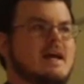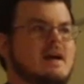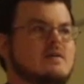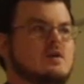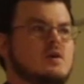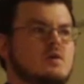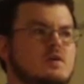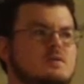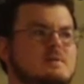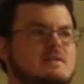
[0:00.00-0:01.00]
man
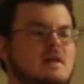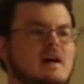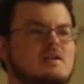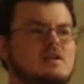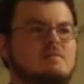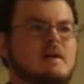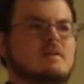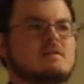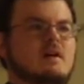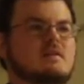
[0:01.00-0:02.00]
who has been touched by
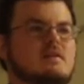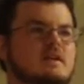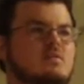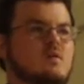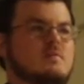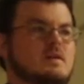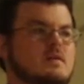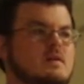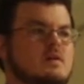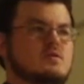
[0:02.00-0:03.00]
this unclean
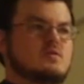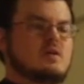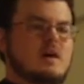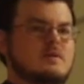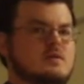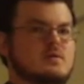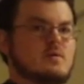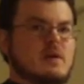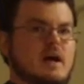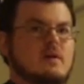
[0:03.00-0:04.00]
woman to come into
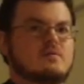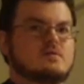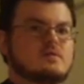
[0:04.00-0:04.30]
your house?